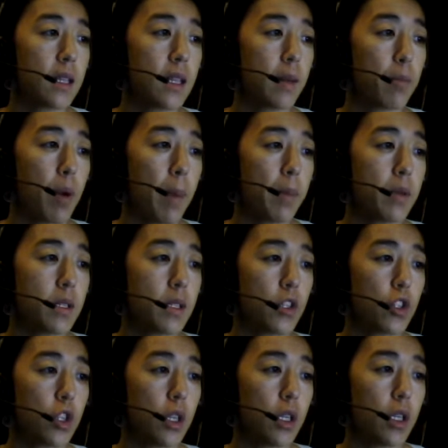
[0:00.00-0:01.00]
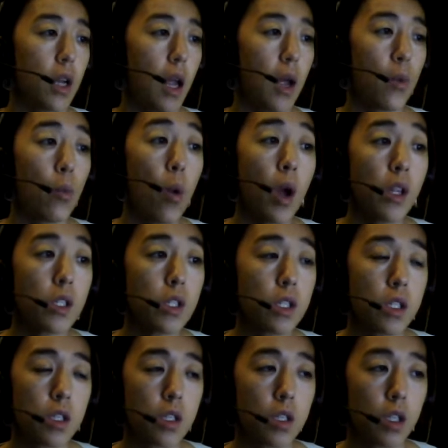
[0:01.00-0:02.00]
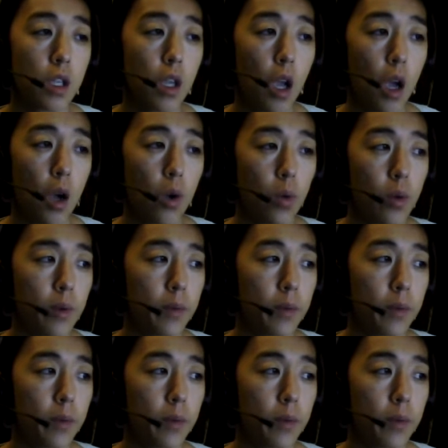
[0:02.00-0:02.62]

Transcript: the preposition, I want to go.